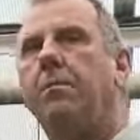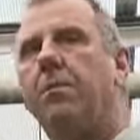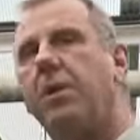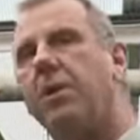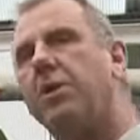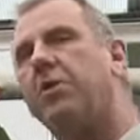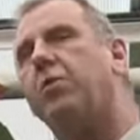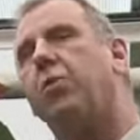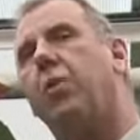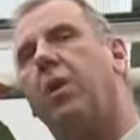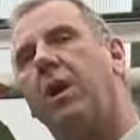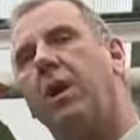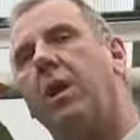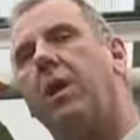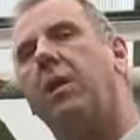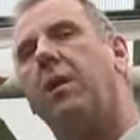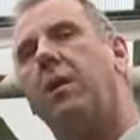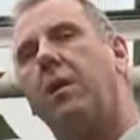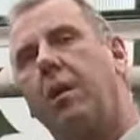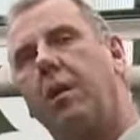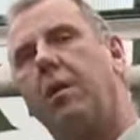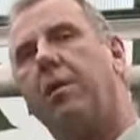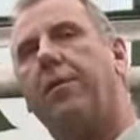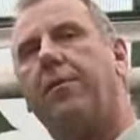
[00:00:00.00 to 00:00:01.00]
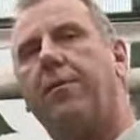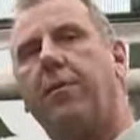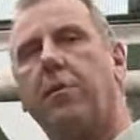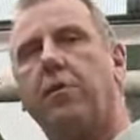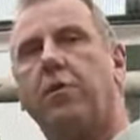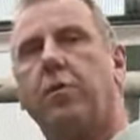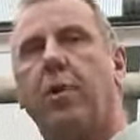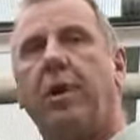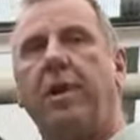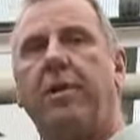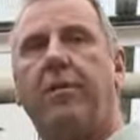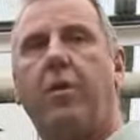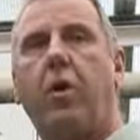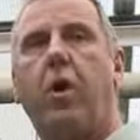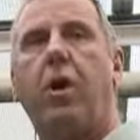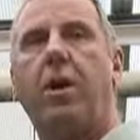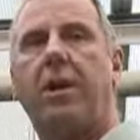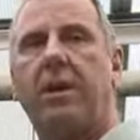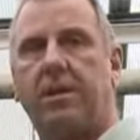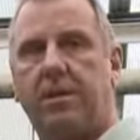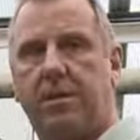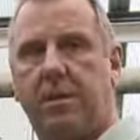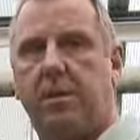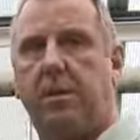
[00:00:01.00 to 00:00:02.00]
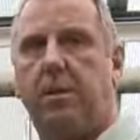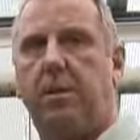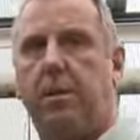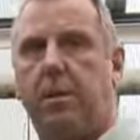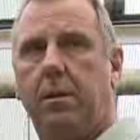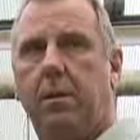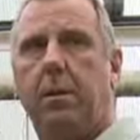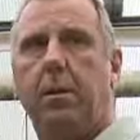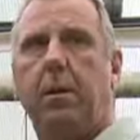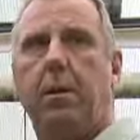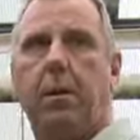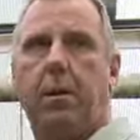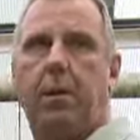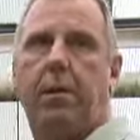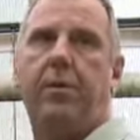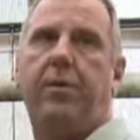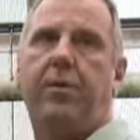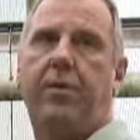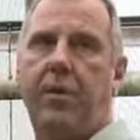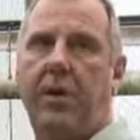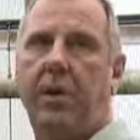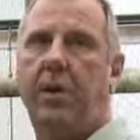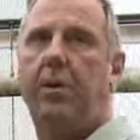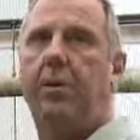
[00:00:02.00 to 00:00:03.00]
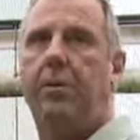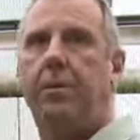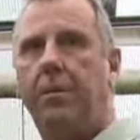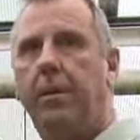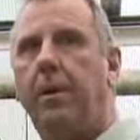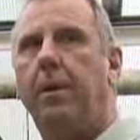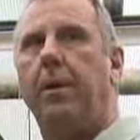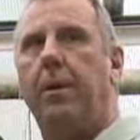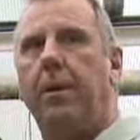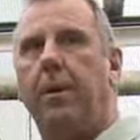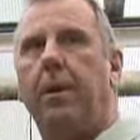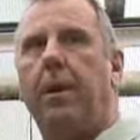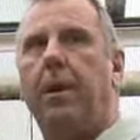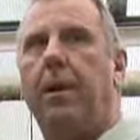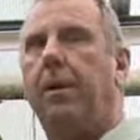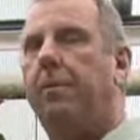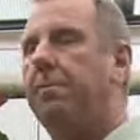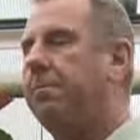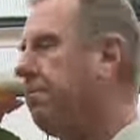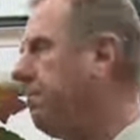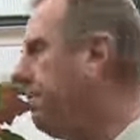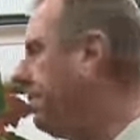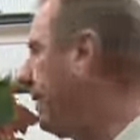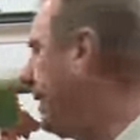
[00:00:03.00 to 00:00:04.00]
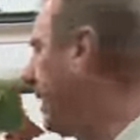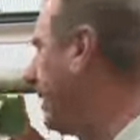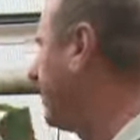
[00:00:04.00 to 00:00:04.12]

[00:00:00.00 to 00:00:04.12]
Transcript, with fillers: Um, this went in the first week of August. Wow. So, um, wow.